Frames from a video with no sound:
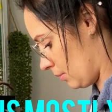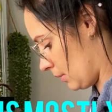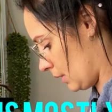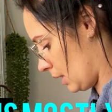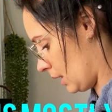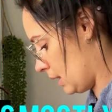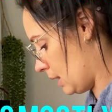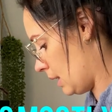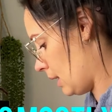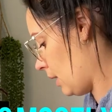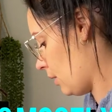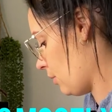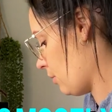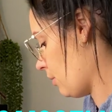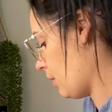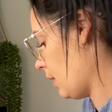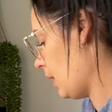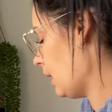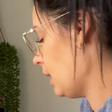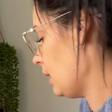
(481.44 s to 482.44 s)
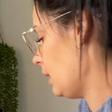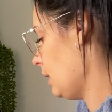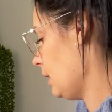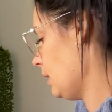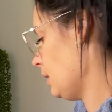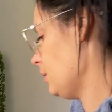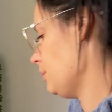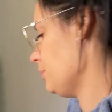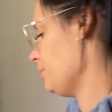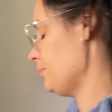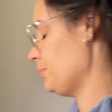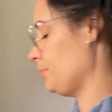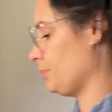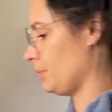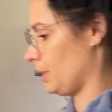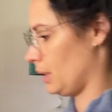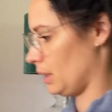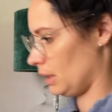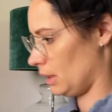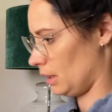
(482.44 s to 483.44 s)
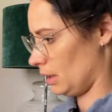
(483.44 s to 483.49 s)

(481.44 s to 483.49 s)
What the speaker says: Is that right now? Let's